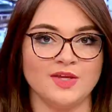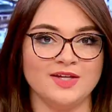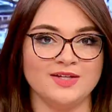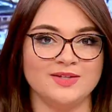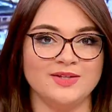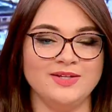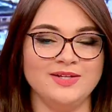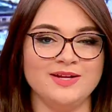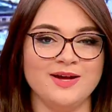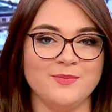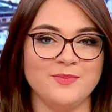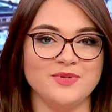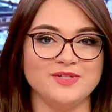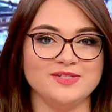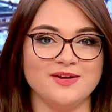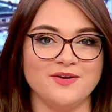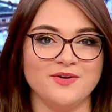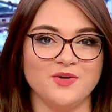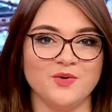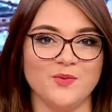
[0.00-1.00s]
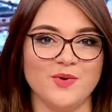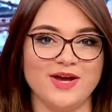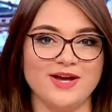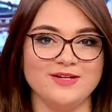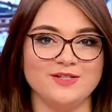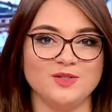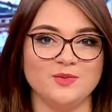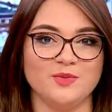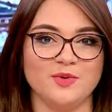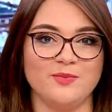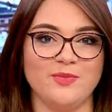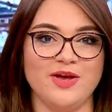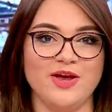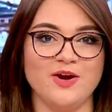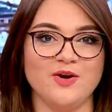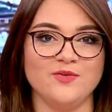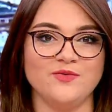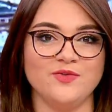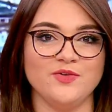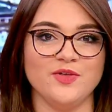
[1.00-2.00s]
Cleanup is underway to
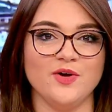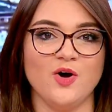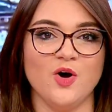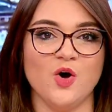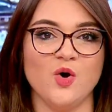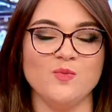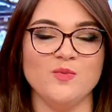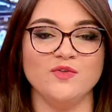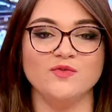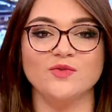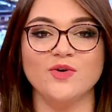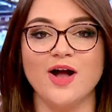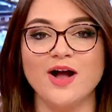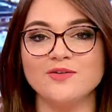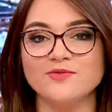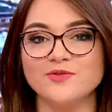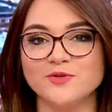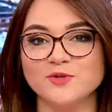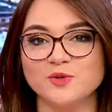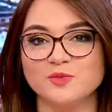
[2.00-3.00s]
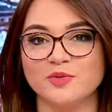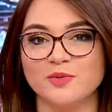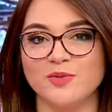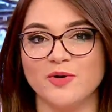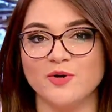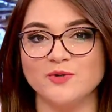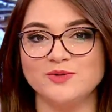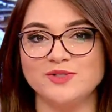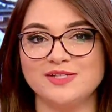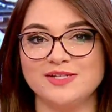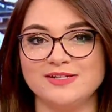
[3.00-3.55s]
prepare for the home of Rockford's proposed